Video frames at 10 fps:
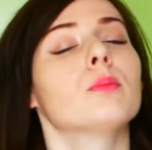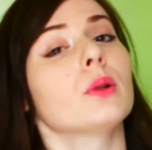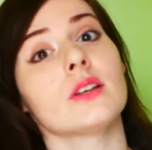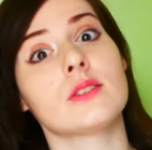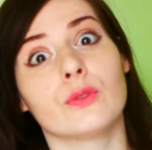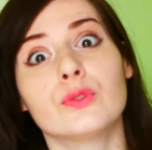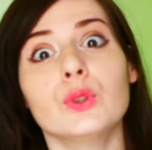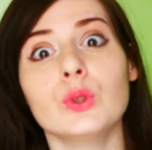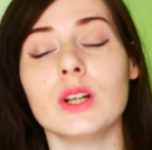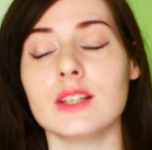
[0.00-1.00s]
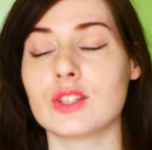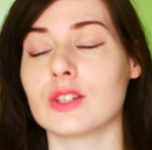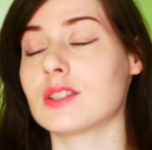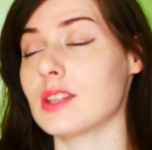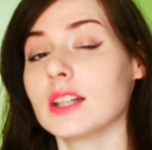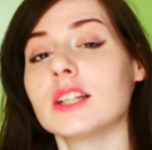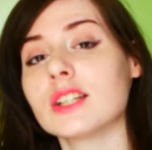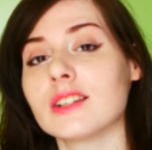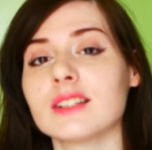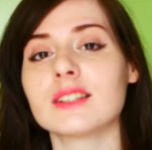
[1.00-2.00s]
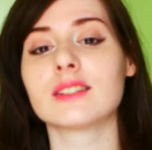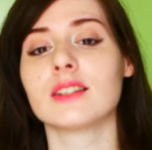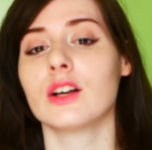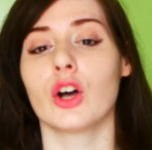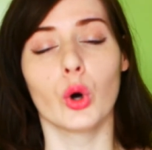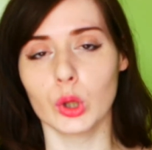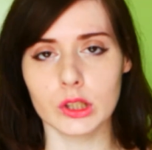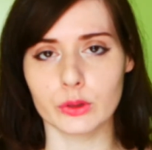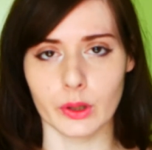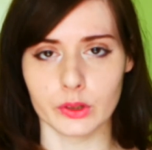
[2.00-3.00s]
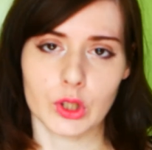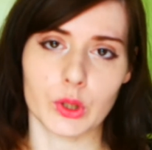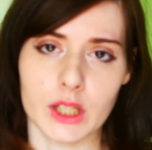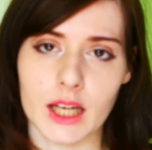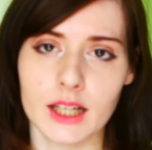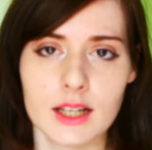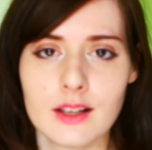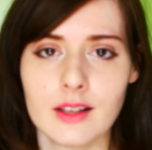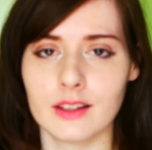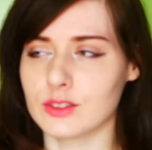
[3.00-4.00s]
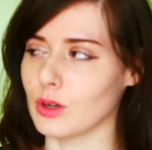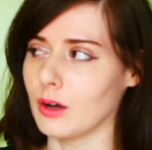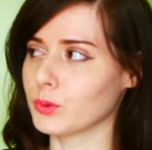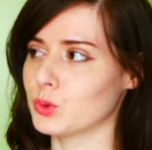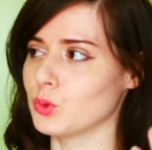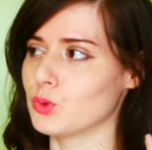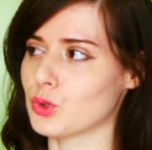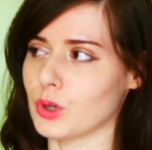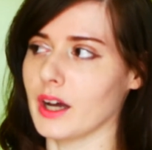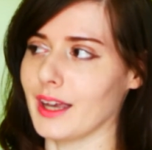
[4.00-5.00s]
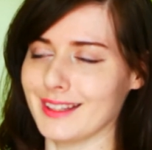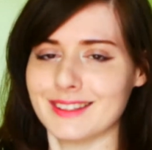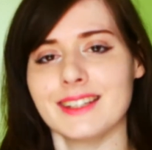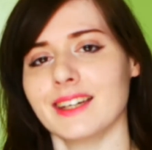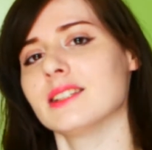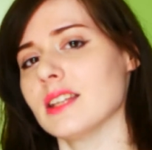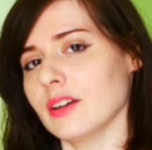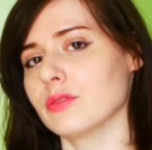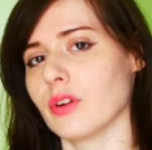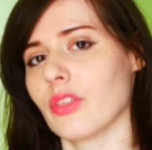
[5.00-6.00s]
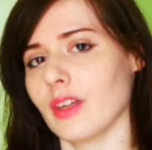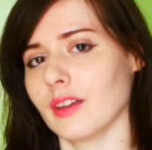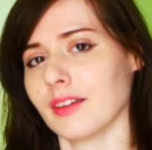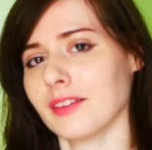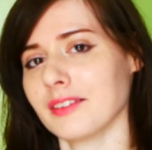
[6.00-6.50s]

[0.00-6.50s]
Plus the food is just delicious all around Korea, so I want to try and taste everything.